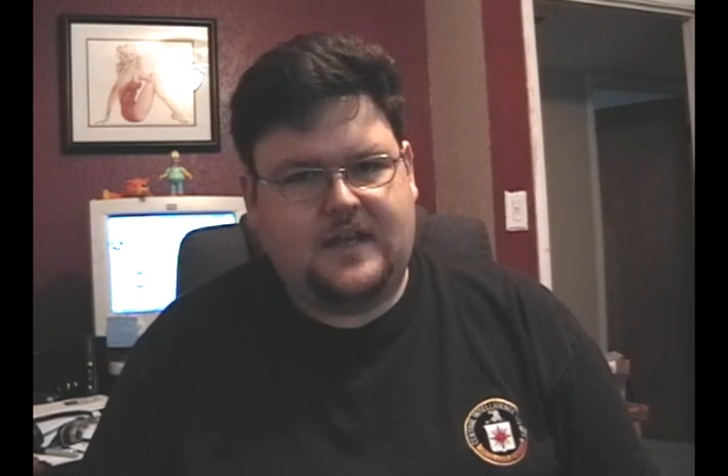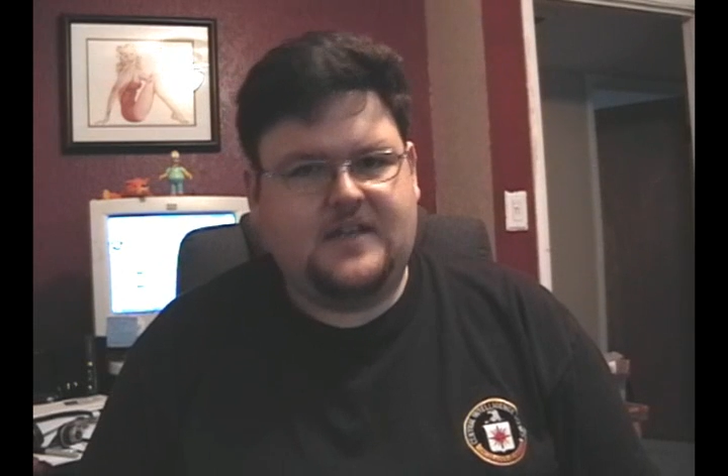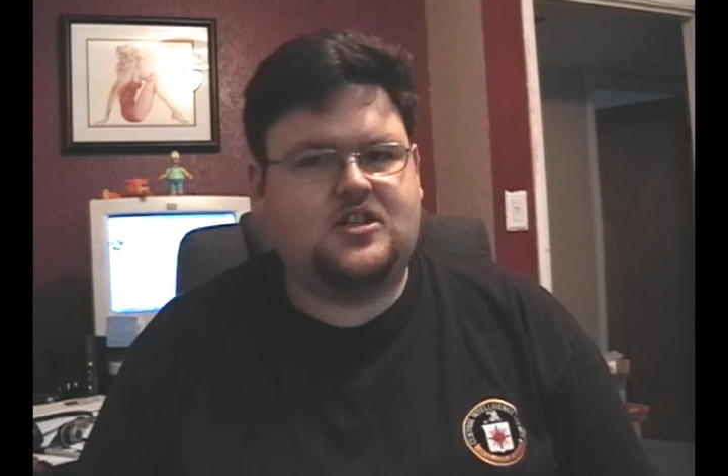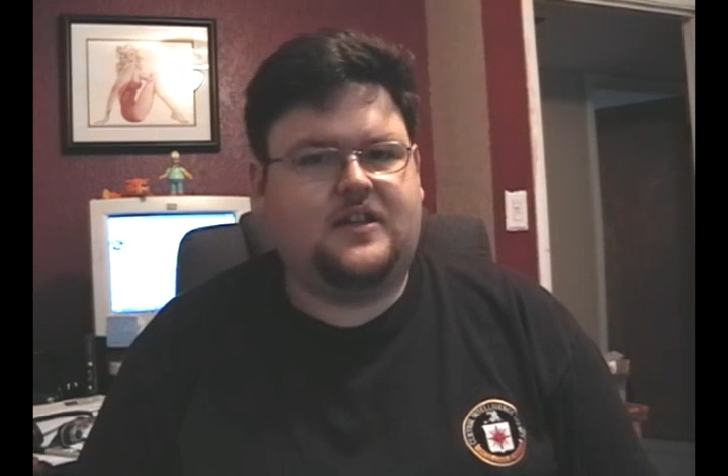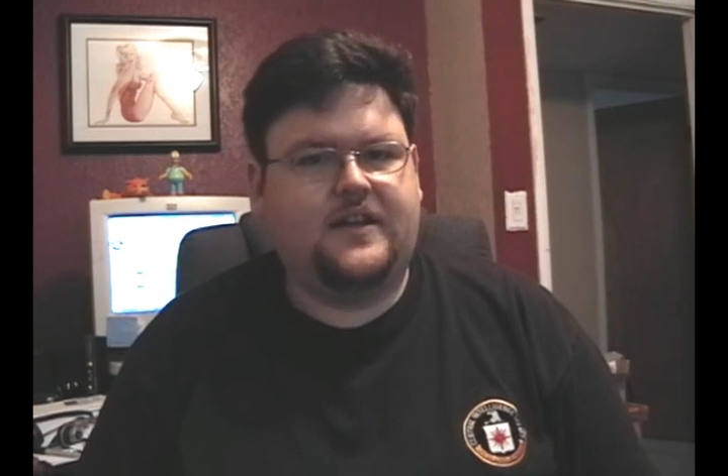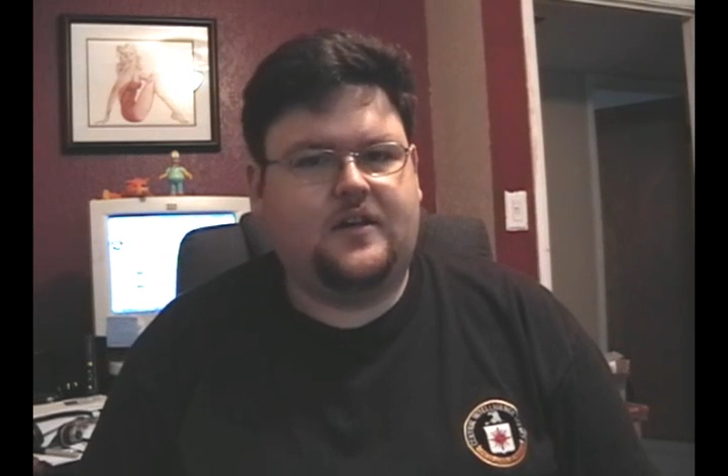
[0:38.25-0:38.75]

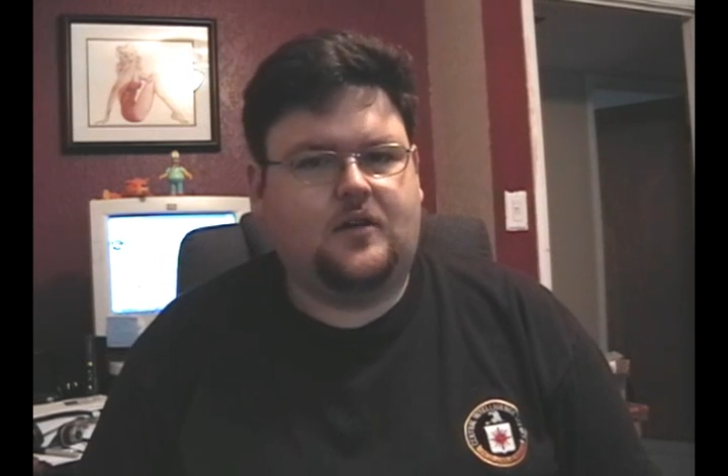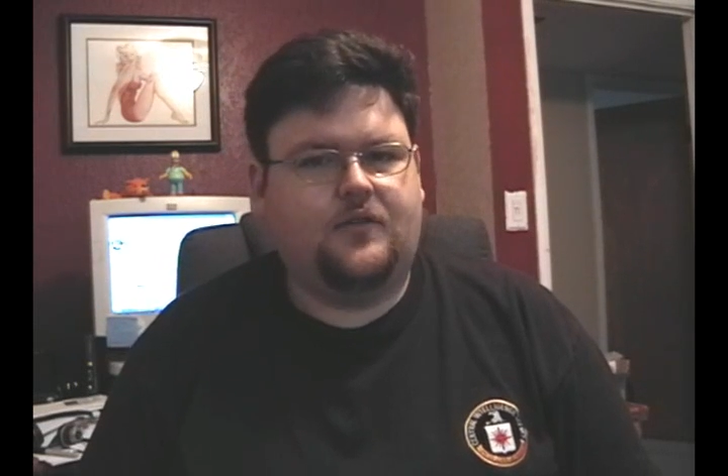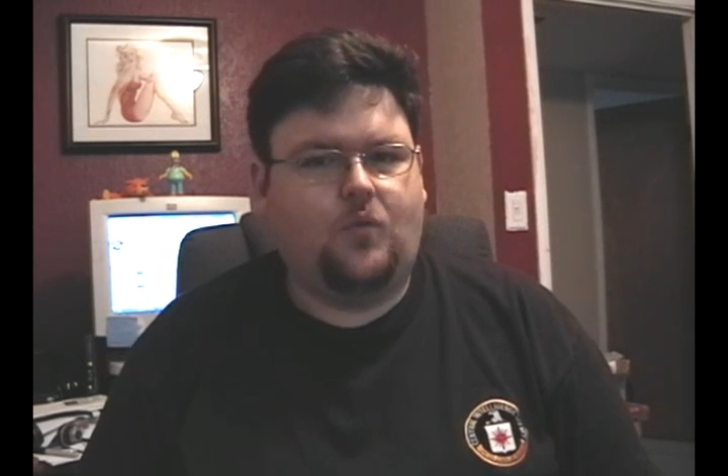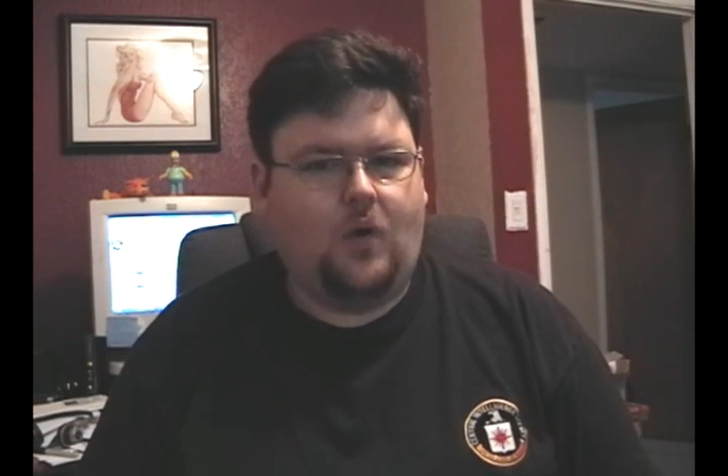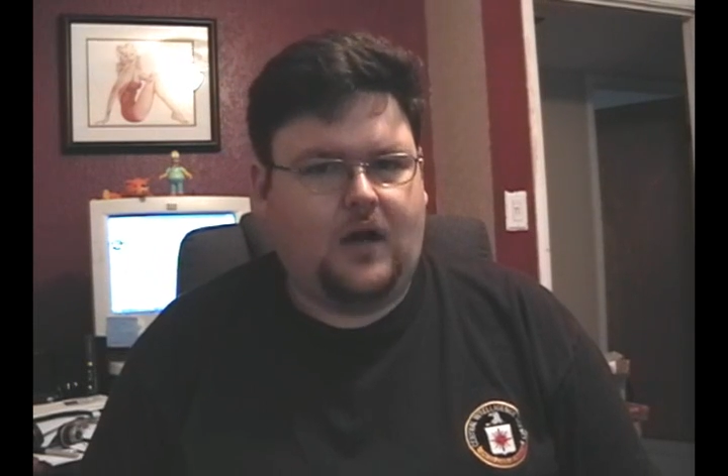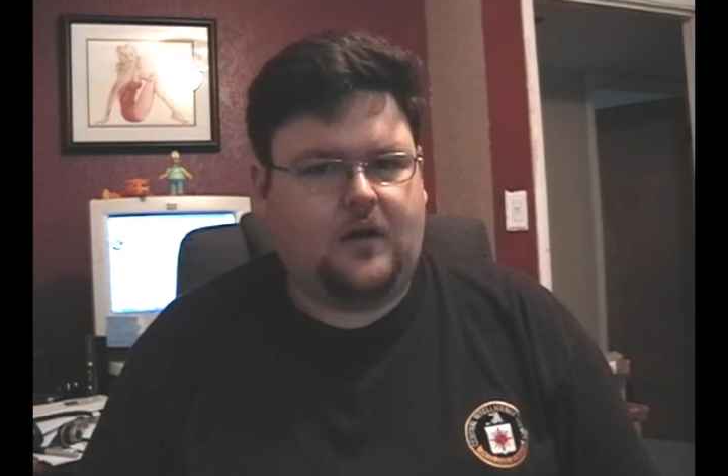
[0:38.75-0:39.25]
each liter
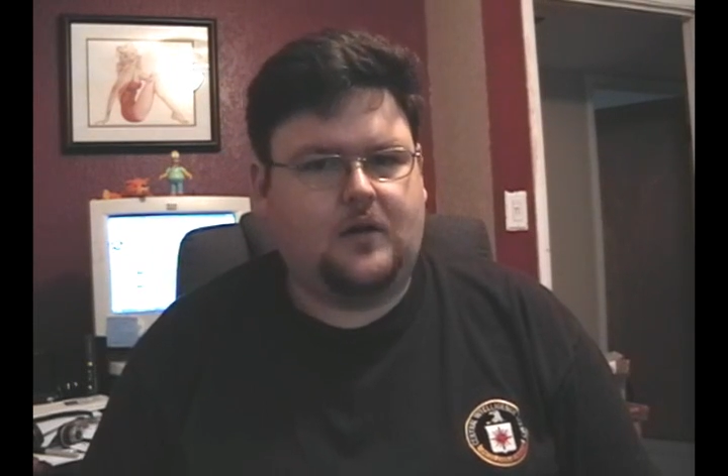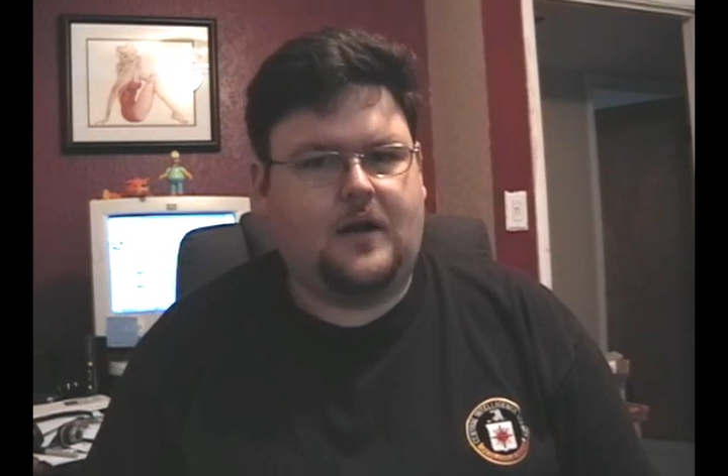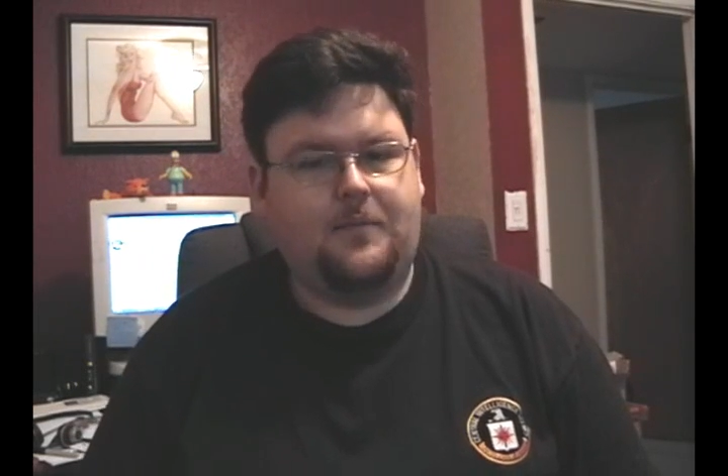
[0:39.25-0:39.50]
of water.